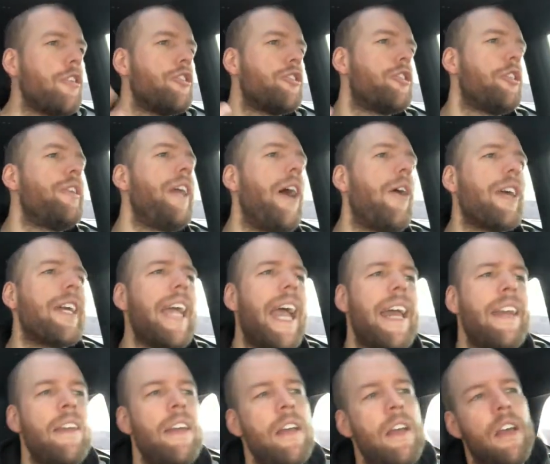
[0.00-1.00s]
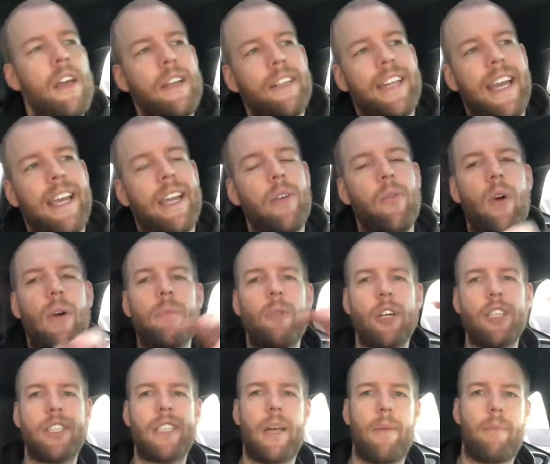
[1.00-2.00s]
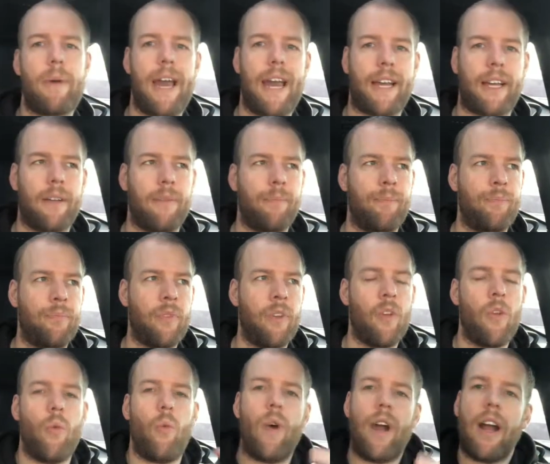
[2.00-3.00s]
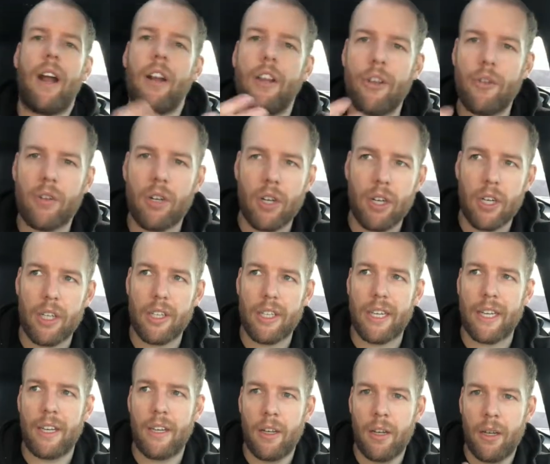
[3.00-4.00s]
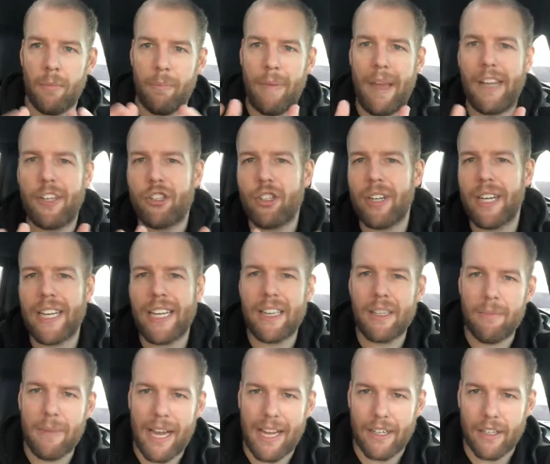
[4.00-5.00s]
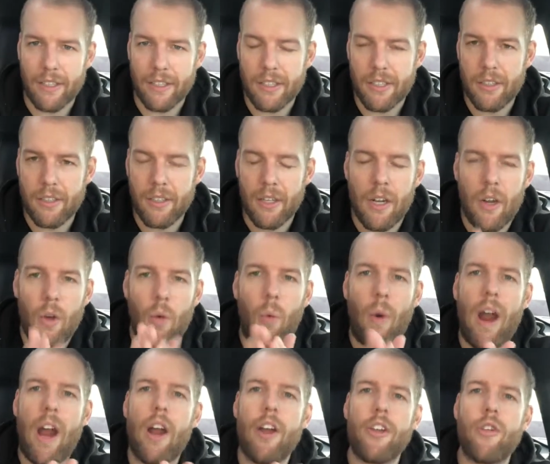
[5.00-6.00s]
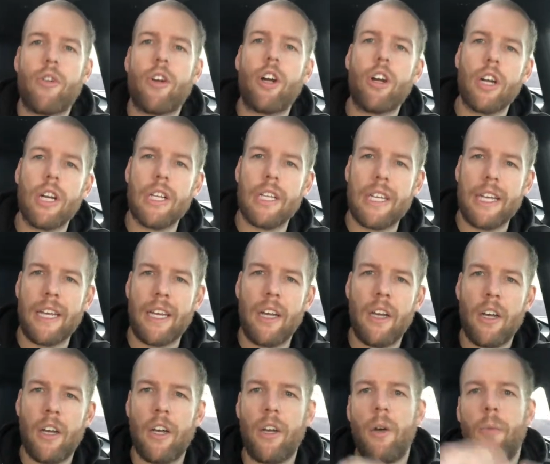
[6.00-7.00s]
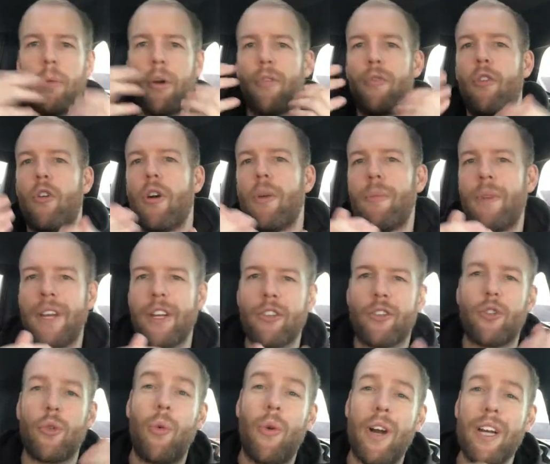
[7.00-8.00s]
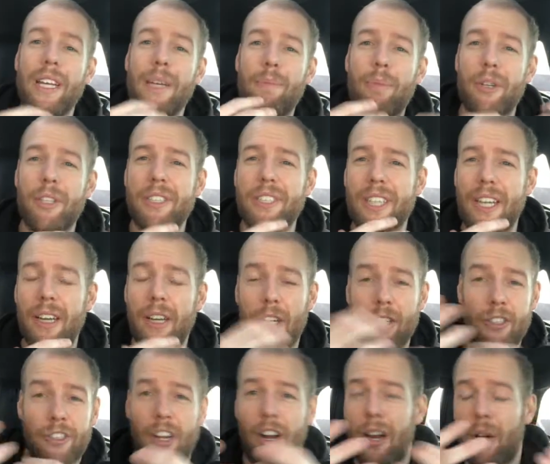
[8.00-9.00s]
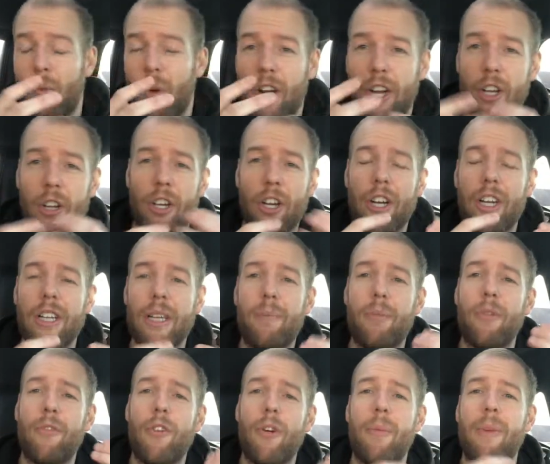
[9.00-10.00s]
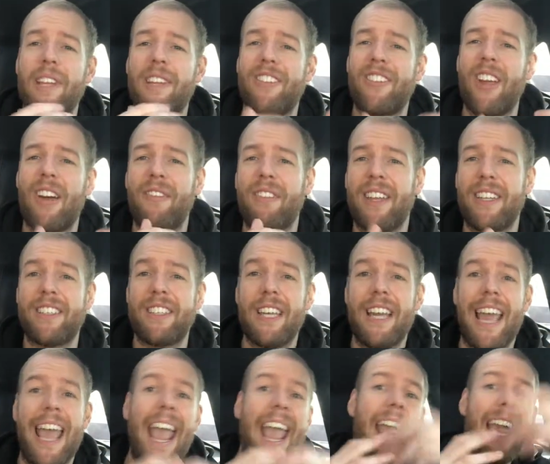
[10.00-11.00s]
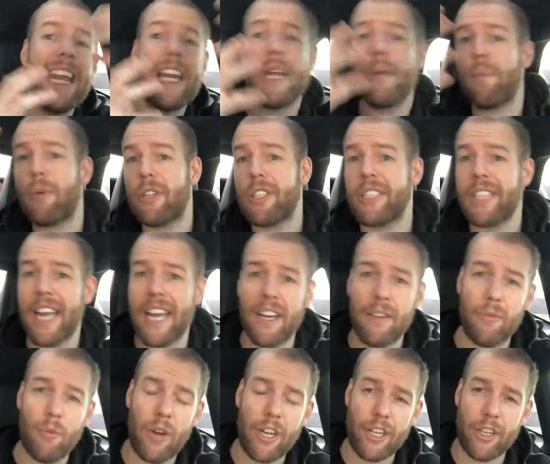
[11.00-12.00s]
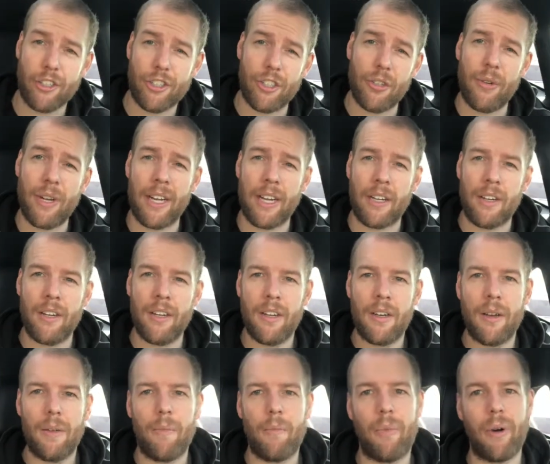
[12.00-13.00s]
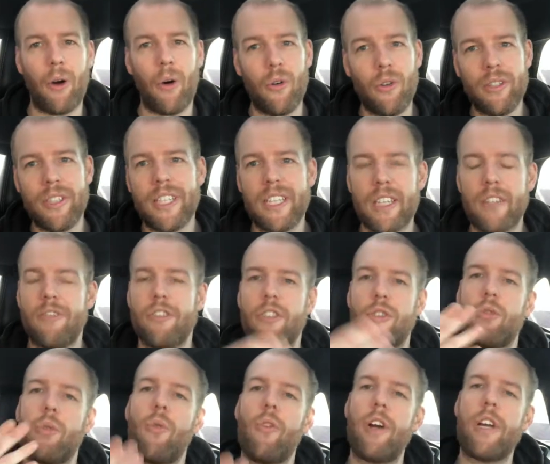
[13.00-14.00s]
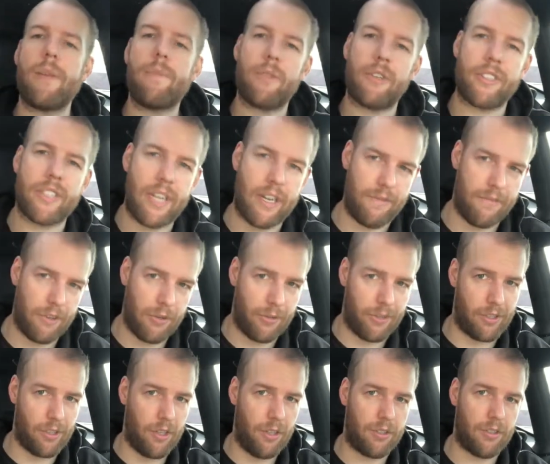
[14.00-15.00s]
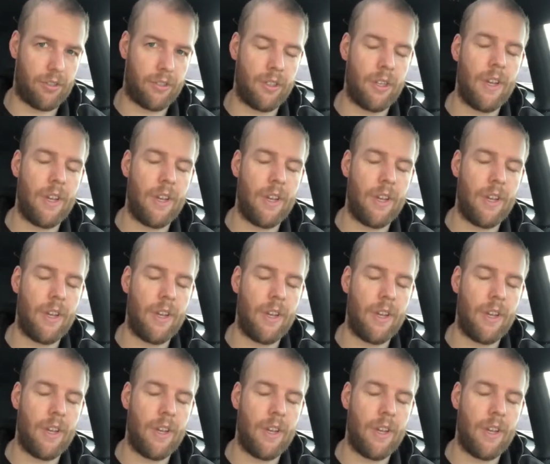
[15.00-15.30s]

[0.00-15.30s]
So now again, taking one more step back. Where are you currently majoring in the minors? Where are you currently performing twenty percent, uh, sorry, where are you currently performing stuff that's eighty percent of what you're doing, but only gives you twenty percent of your results?